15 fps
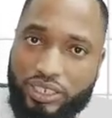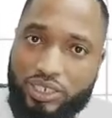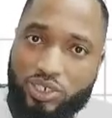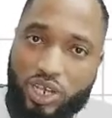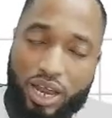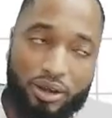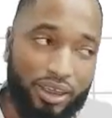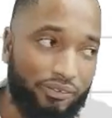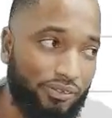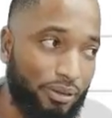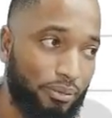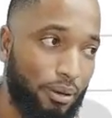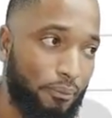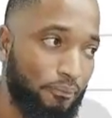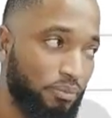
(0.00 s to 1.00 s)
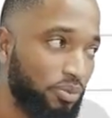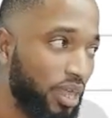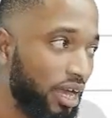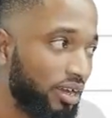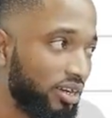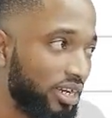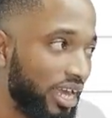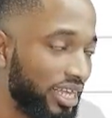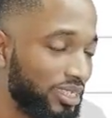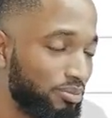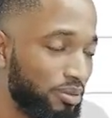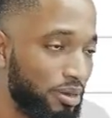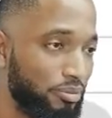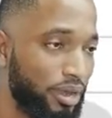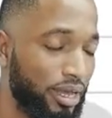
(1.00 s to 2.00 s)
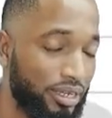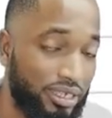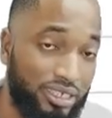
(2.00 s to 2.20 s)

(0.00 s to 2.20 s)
to try and give them a good SBA mark.